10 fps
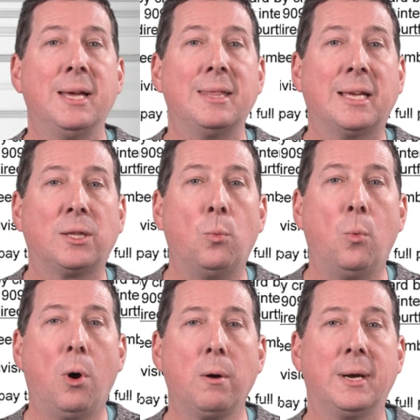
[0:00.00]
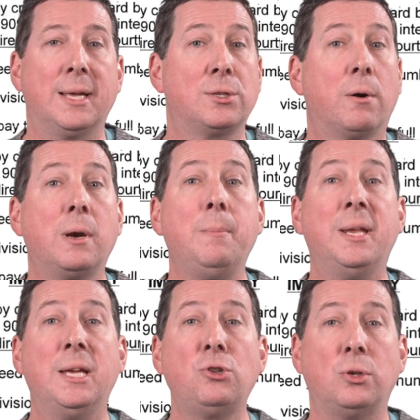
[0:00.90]
that the warrant has already been
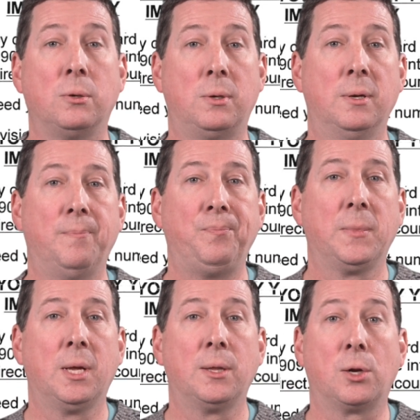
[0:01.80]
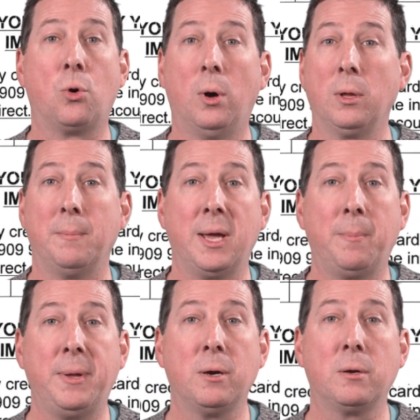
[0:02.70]
issued. The caller may
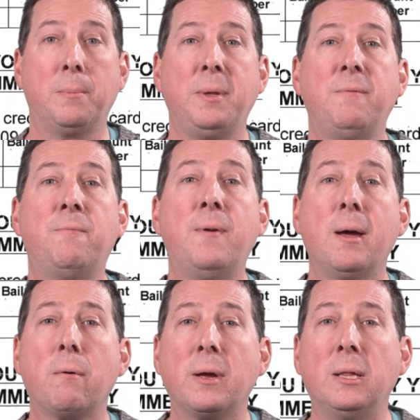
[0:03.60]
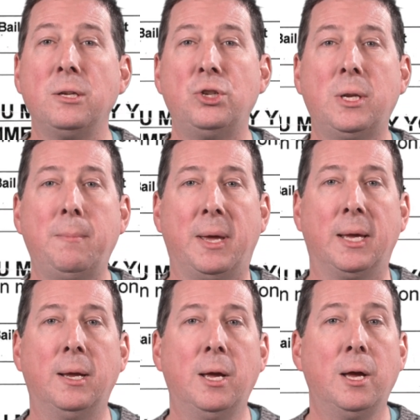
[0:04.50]
appear to be very legitimate,
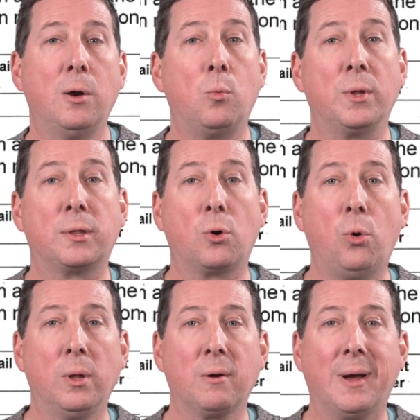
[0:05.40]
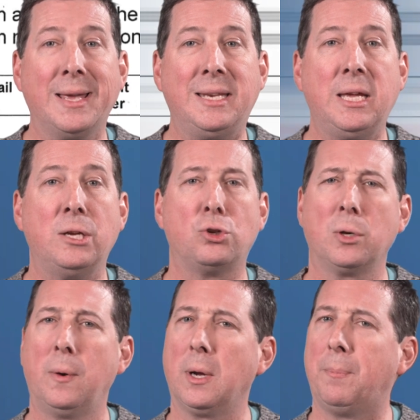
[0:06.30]
with caller ID
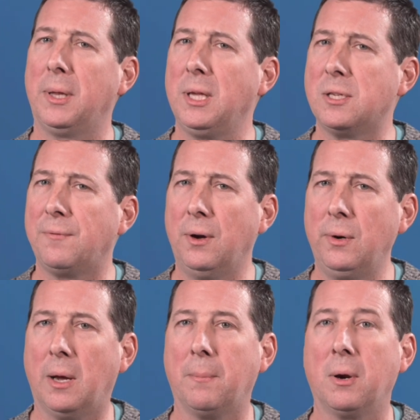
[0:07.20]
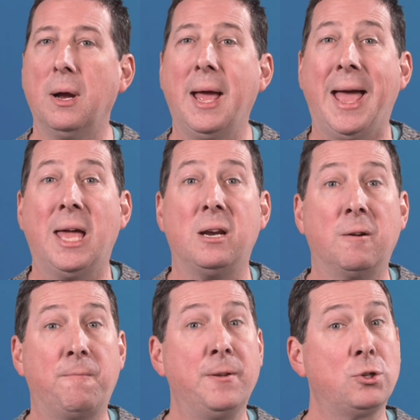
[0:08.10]
showing a police phone number and an
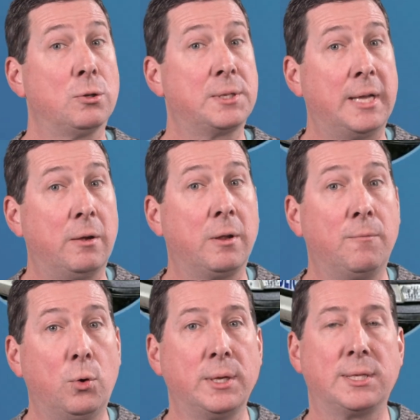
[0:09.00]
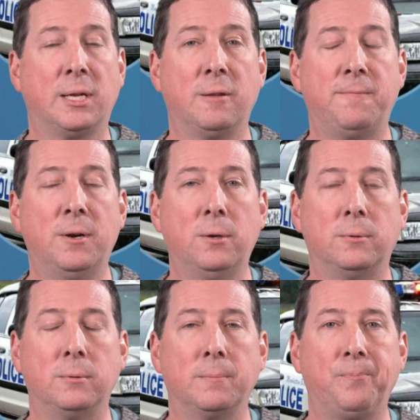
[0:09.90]
official sounding voice on the phone.